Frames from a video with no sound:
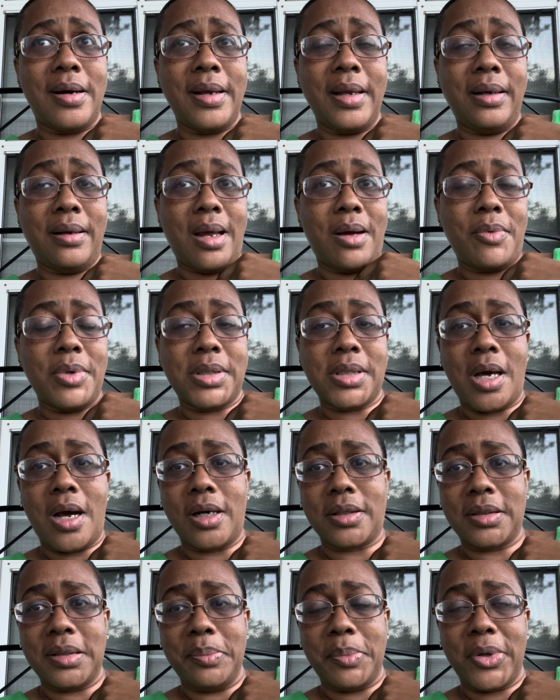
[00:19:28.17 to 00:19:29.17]
and I would
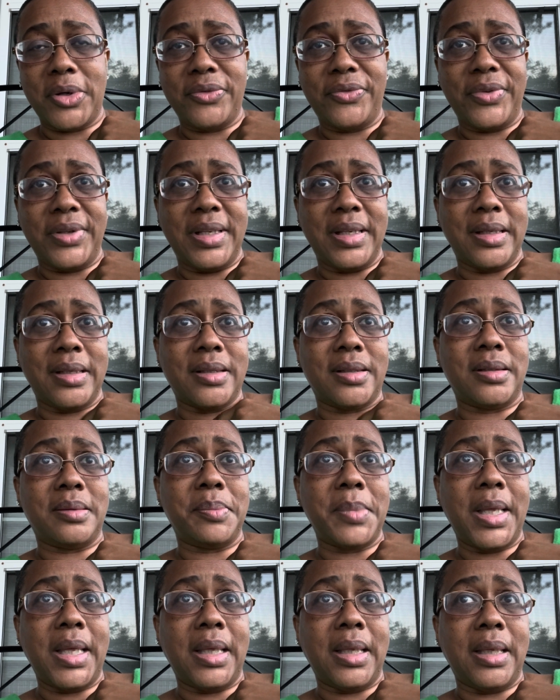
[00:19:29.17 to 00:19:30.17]
talk to both of them,
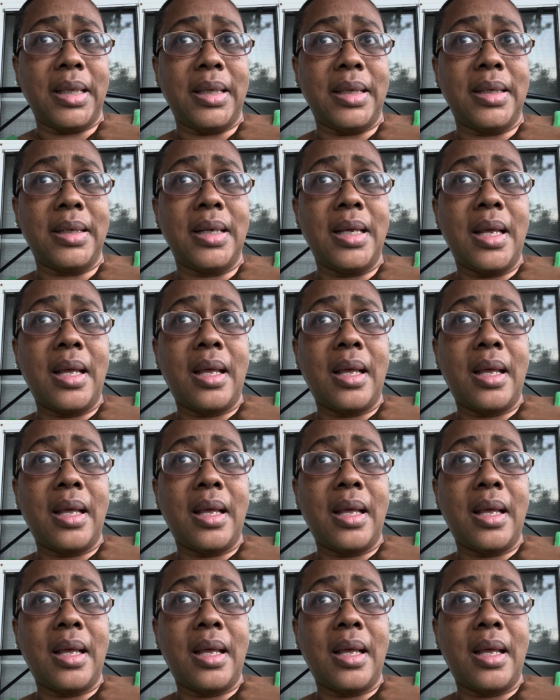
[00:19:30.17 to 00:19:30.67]
and